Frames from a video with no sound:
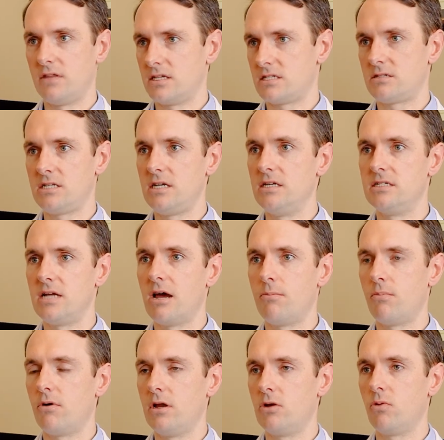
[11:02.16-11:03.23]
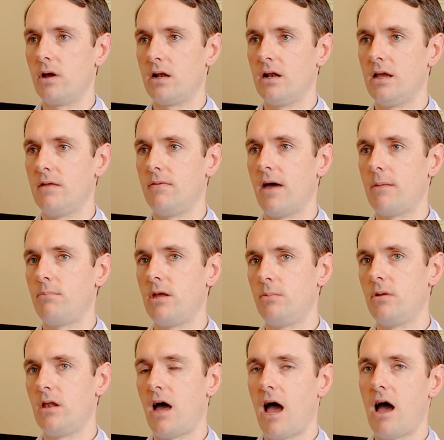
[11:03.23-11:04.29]
that's teased out pretty quickly in that
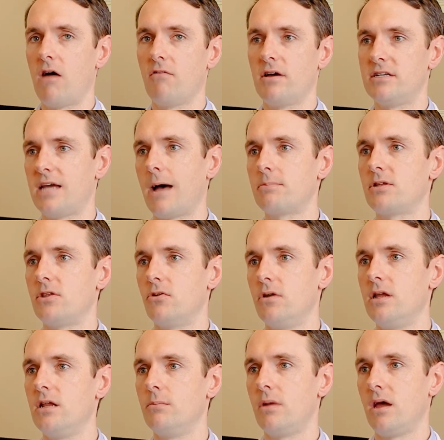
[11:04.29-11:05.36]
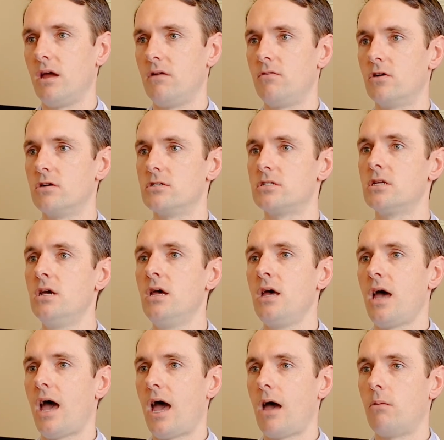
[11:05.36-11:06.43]
people have adapted their eating behaviors
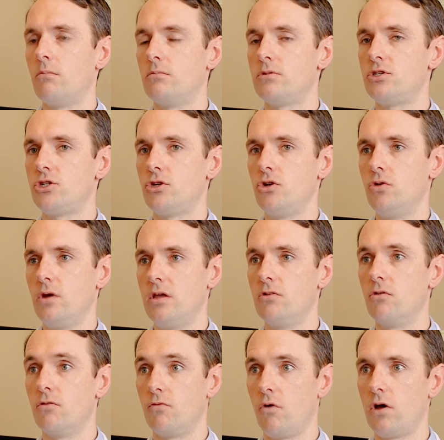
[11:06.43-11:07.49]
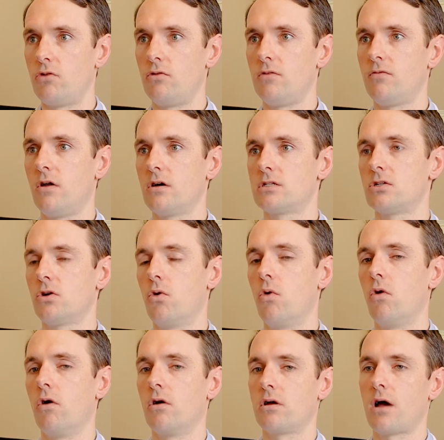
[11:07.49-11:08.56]
to either avoid reflux
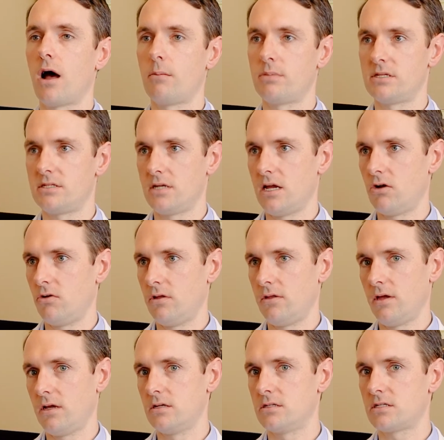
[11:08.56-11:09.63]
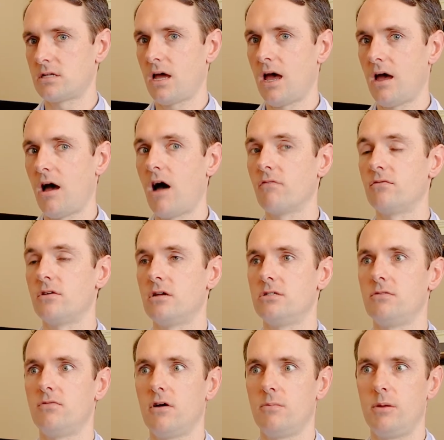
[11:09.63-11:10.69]
or compensatory things. Oftentimes
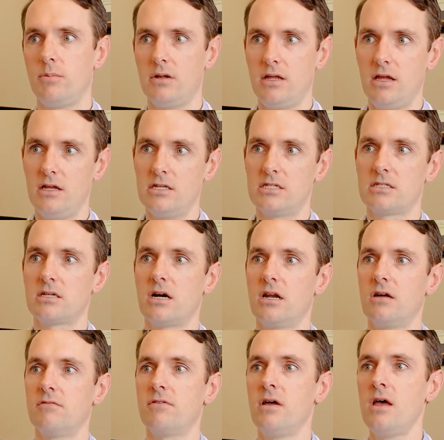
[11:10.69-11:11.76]
we find people eat kind of